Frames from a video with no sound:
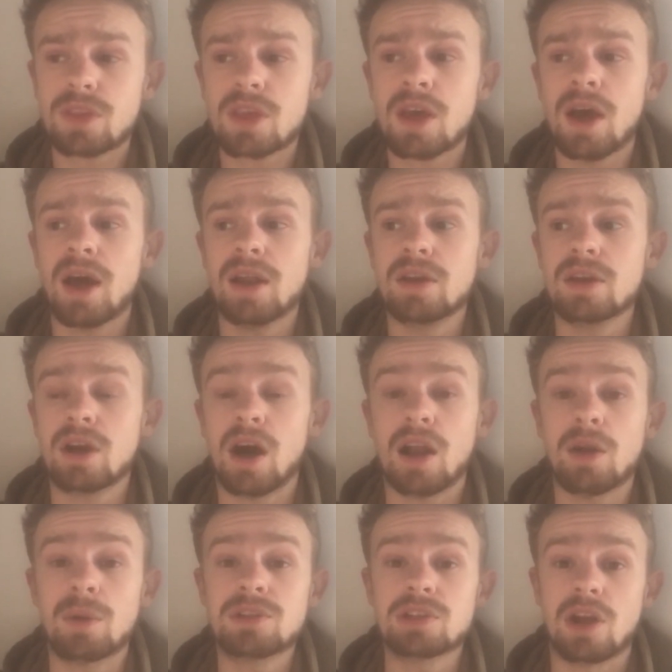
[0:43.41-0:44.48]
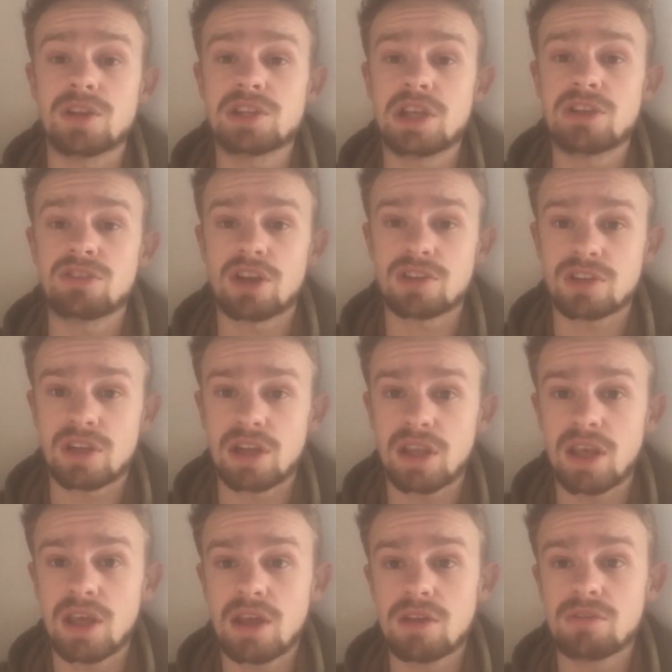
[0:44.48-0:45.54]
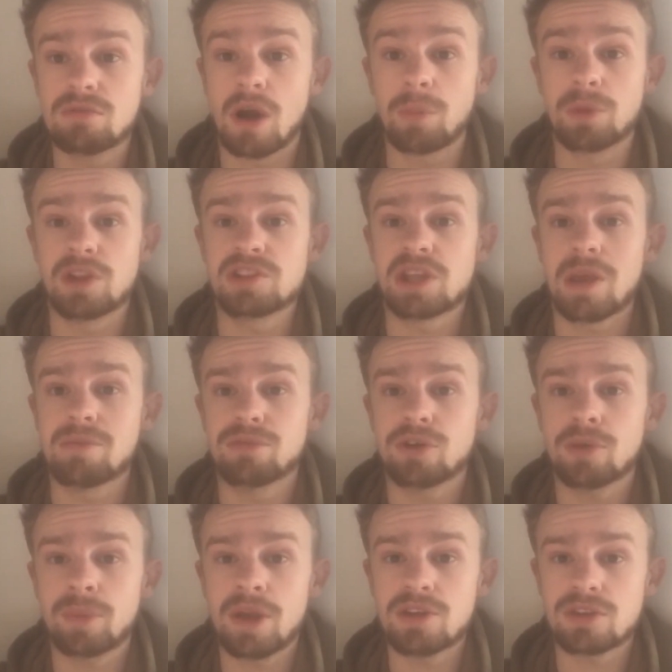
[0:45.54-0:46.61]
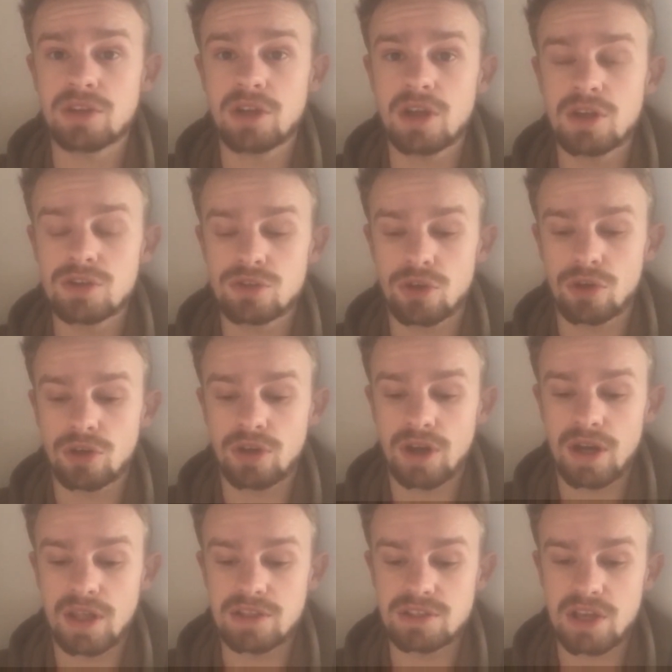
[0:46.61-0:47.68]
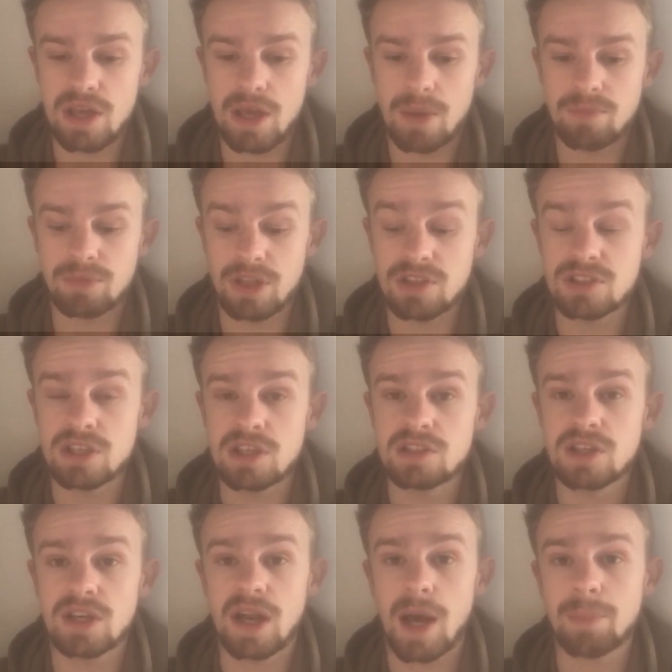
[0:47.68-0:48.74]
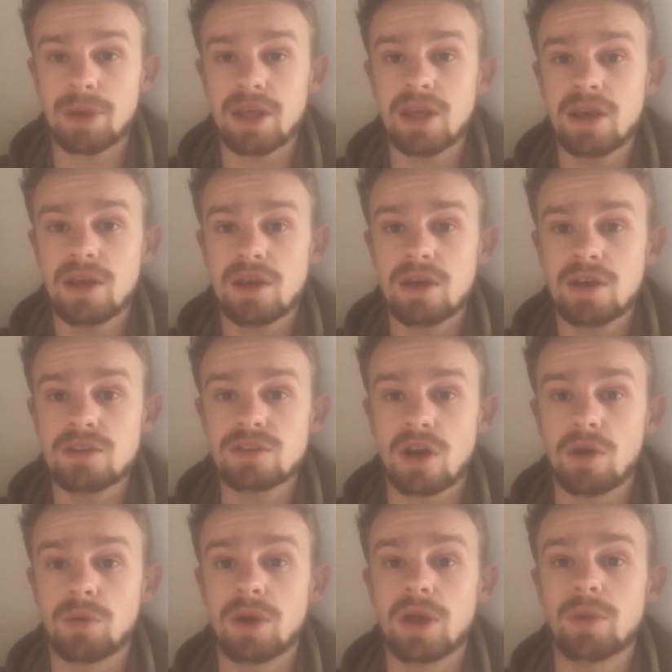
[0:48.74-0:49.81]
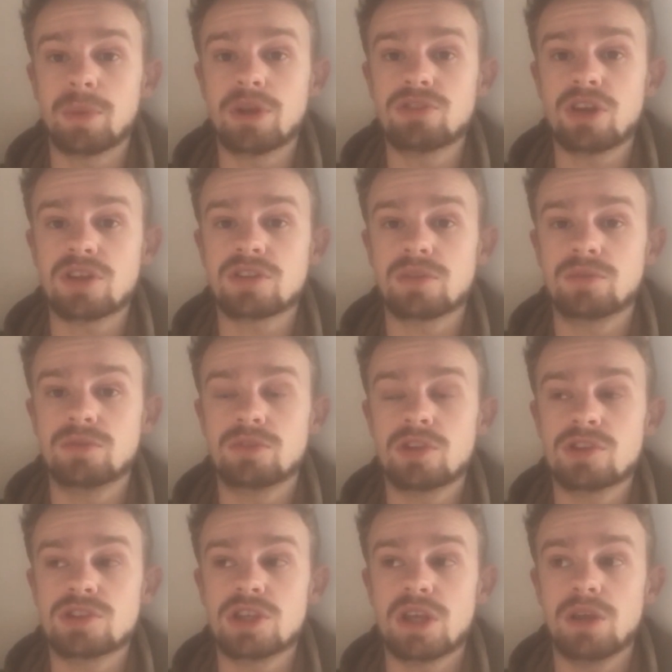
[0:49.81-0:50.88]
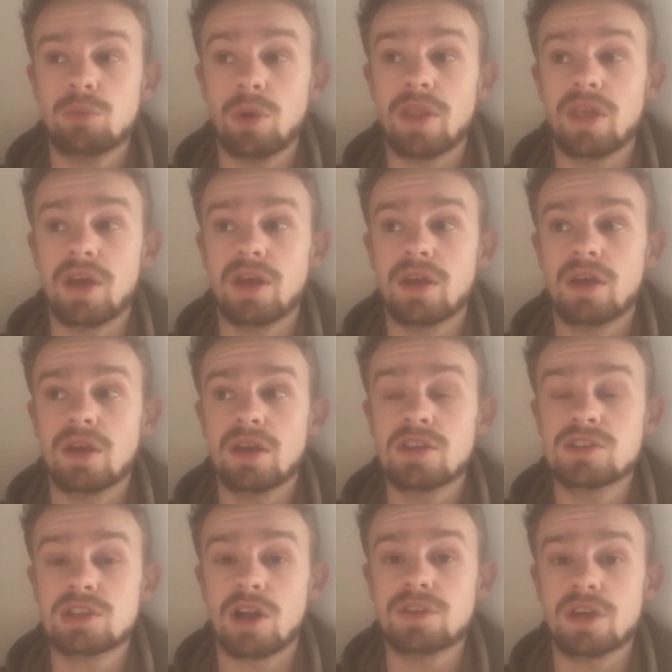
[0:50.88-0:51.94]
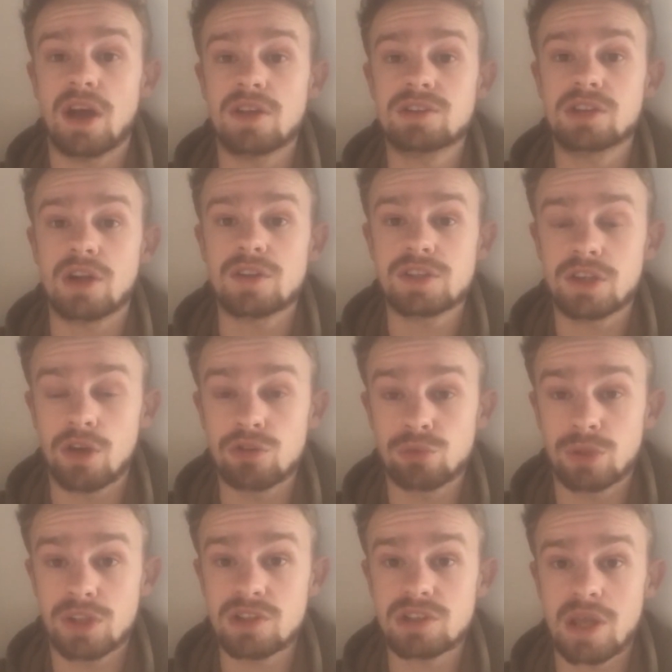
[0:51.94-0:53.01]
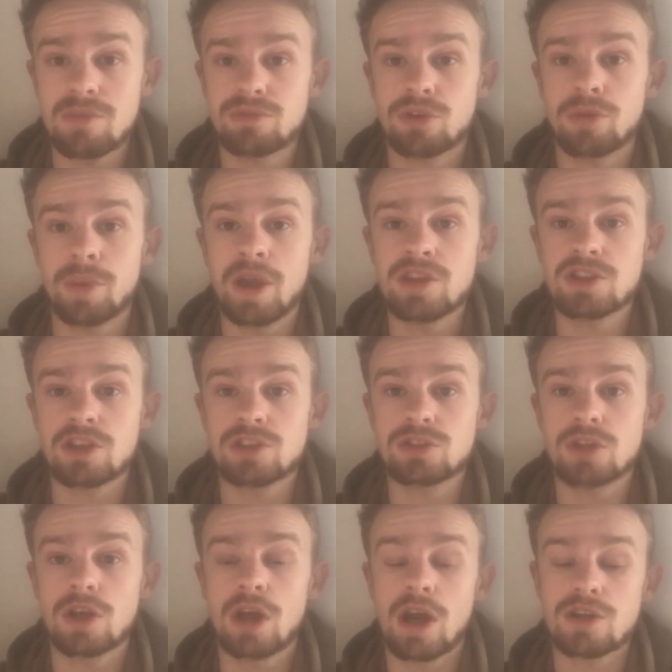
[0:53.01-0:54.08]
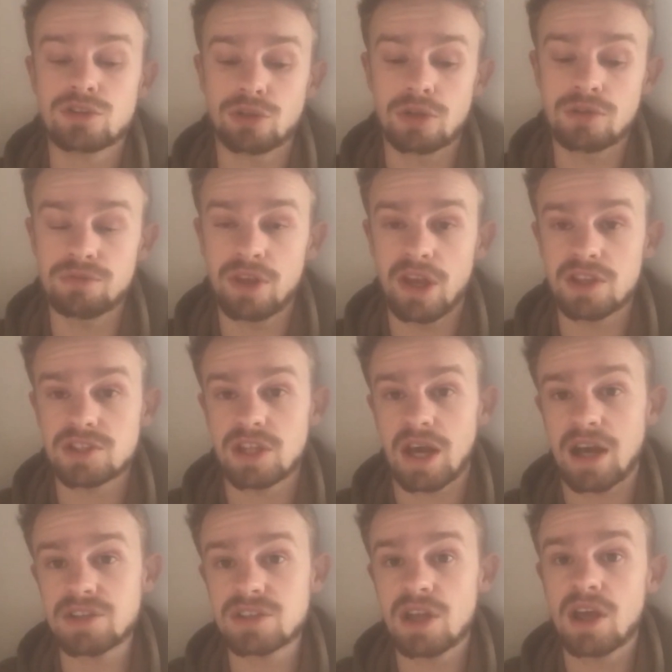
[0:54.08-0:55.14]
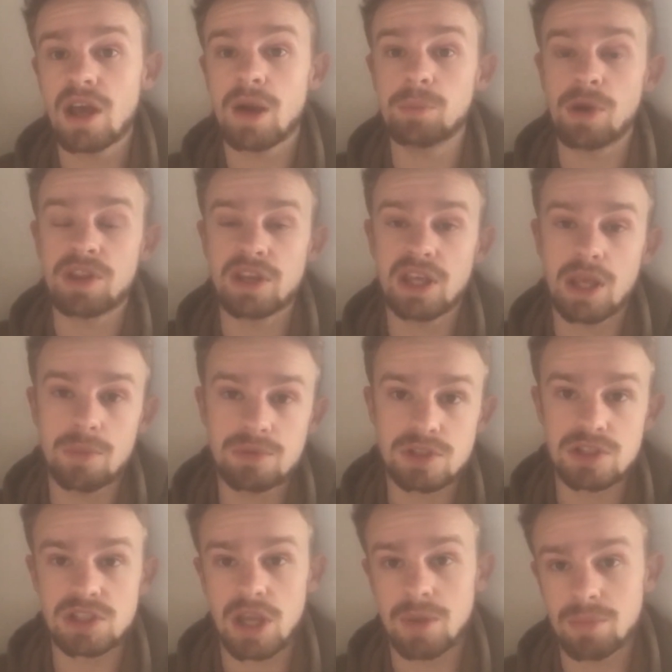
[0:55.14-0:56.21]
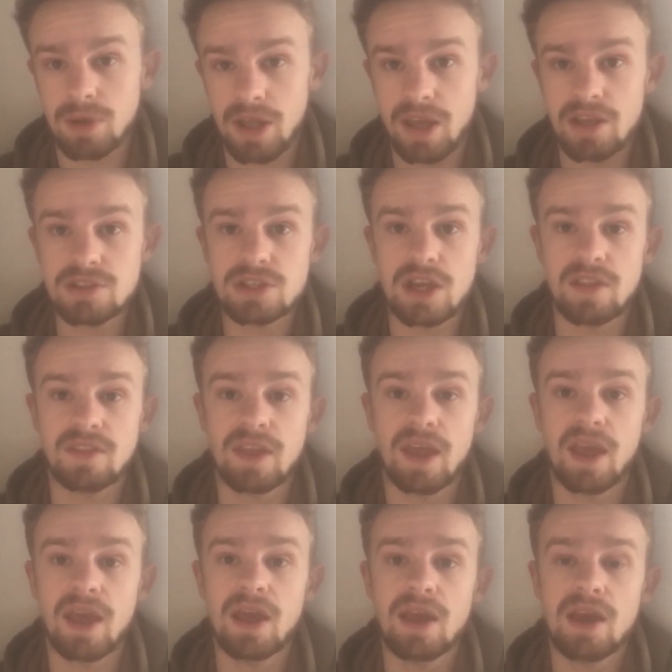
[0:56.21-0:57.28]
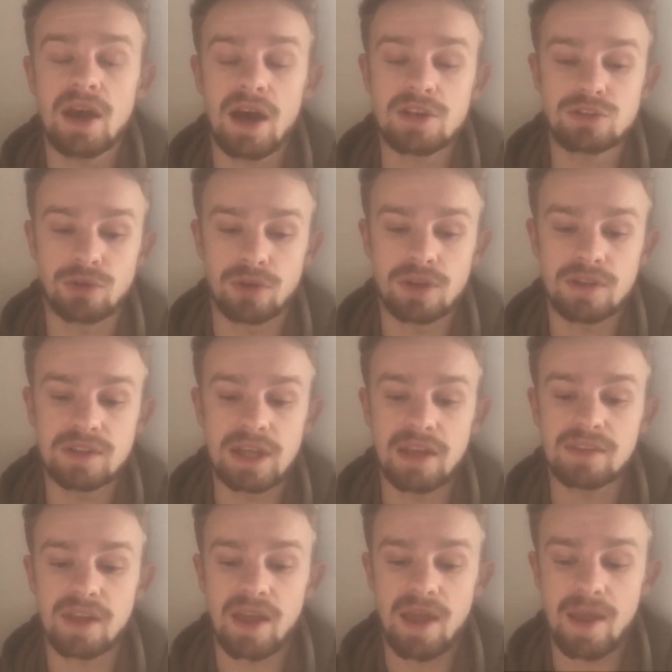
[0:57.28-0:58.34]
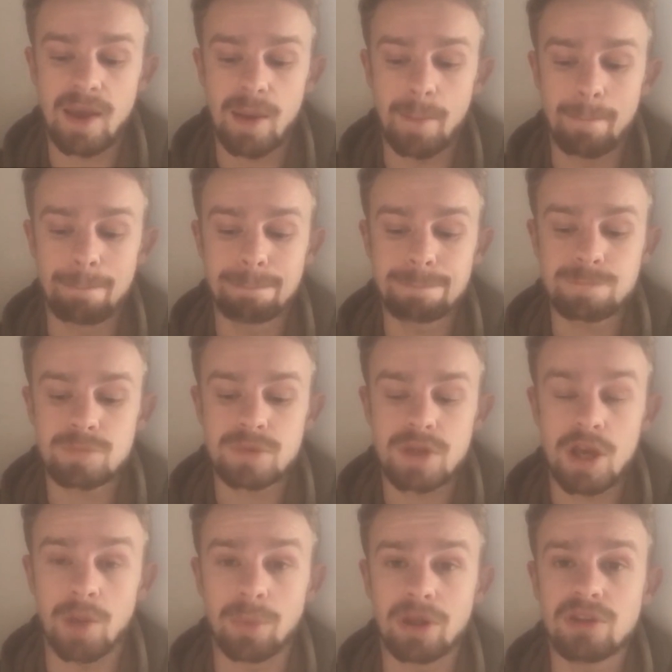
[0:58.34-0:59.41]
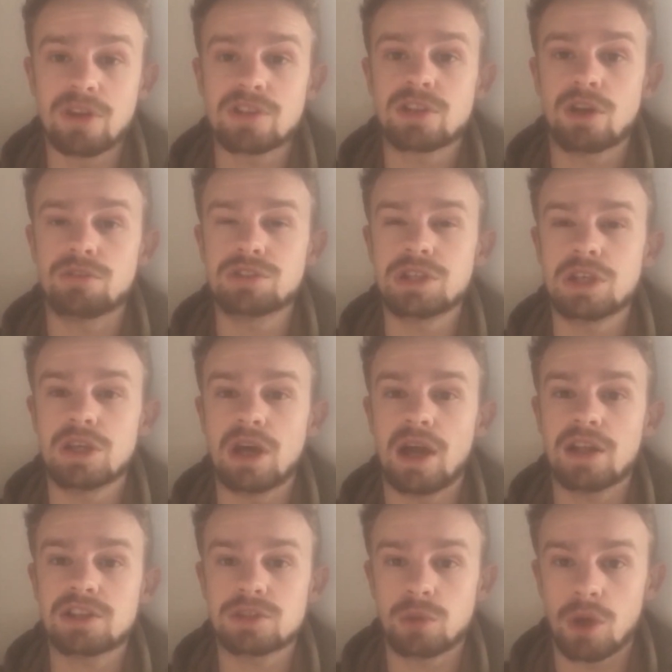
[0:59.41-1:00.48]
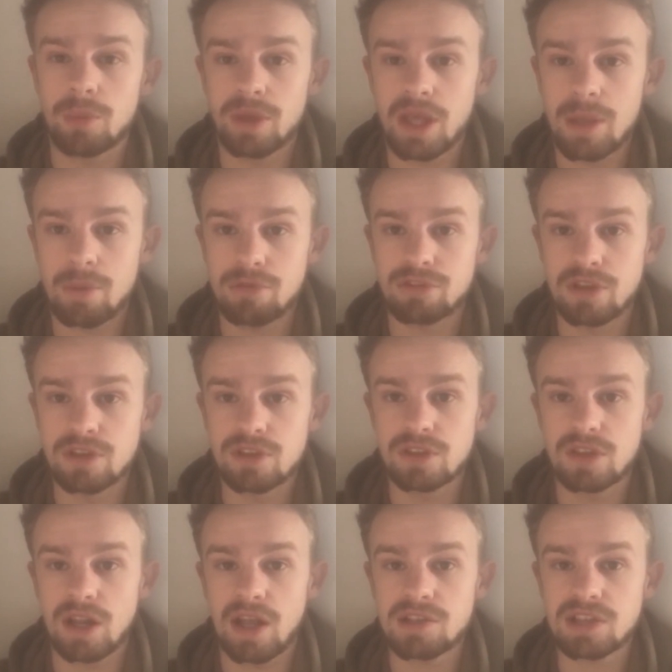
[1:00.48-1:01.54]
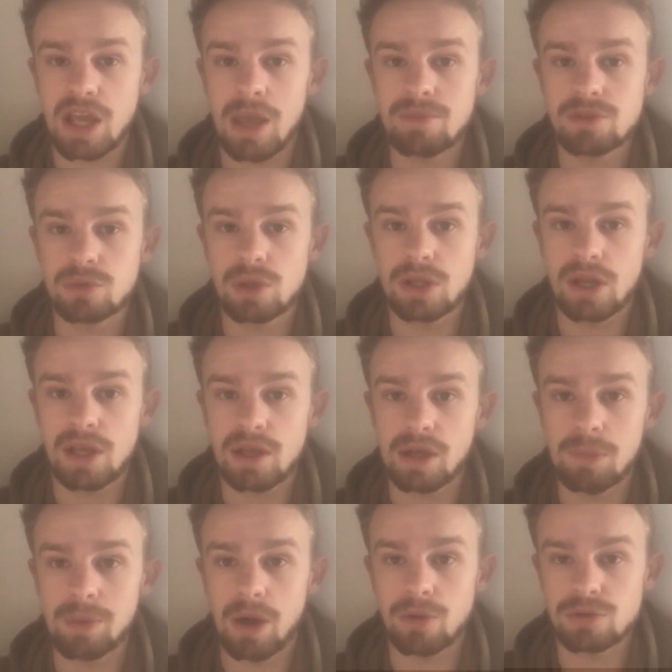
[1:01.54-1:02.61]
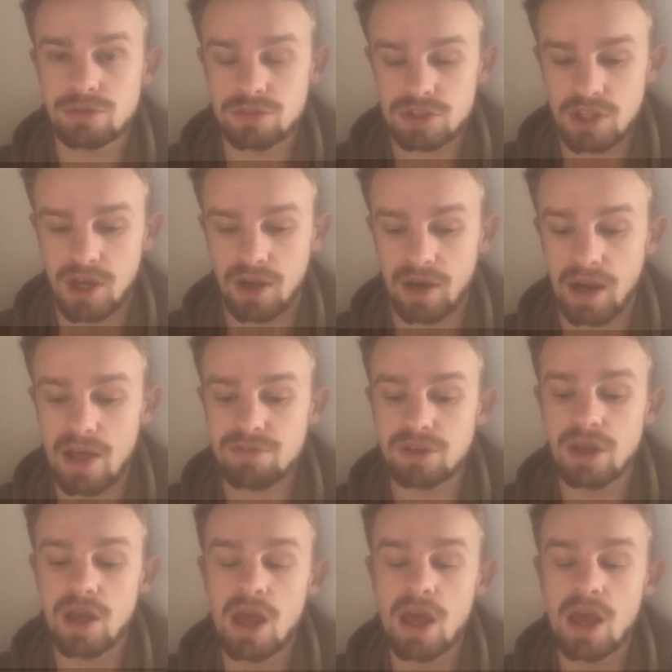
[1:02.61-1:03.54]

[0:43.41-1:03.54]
And Carlo Ancelotti, interestingly, ran with the same formation during his um, this season at Napoli. So it'll be interesting to see whether Ancelotti, Ancelotti goes with the same formation as, as Duncan Ferguson has, and whether he keeps the same players in there as Duncan did. Um, It'll be interesting. Obviously, Alex Iwobi came off injured in the last game, so he'll likely be out of the starting eleven.